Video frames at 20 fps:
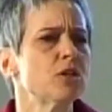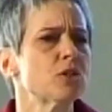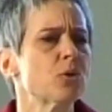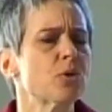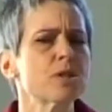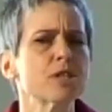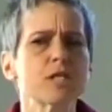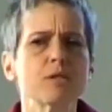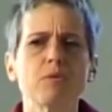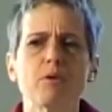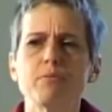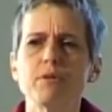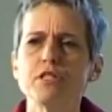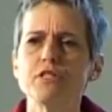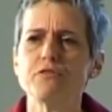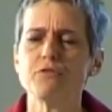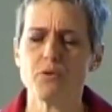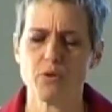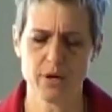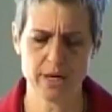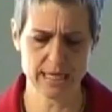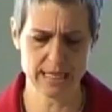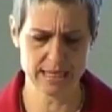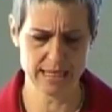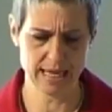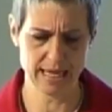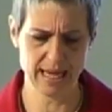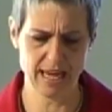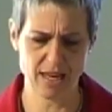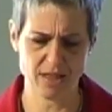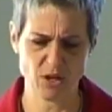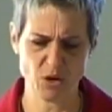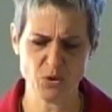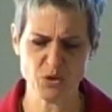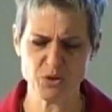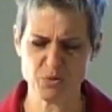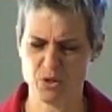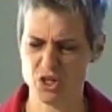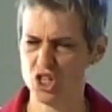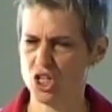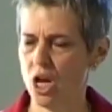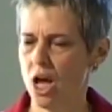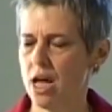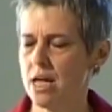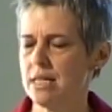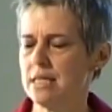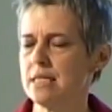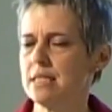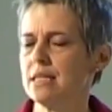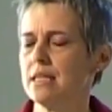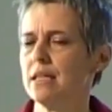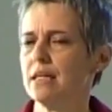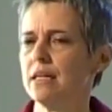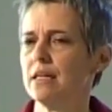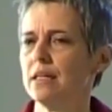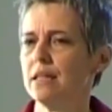towards the woman's voice, thinking those were shots.